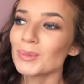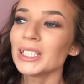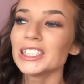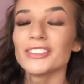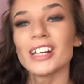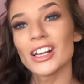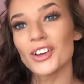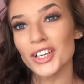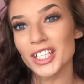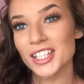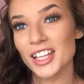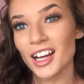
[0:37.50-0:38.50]
make you
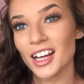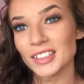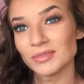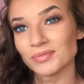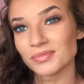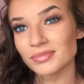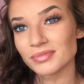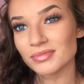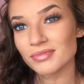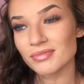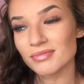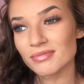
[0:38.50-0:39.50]
realise that
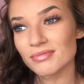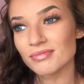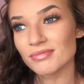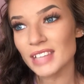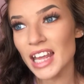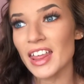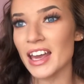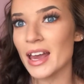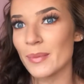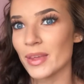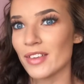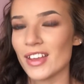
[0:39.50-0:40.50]
they
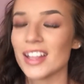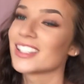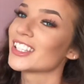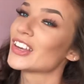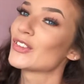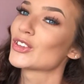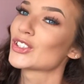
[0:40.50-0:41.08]
can be offensive.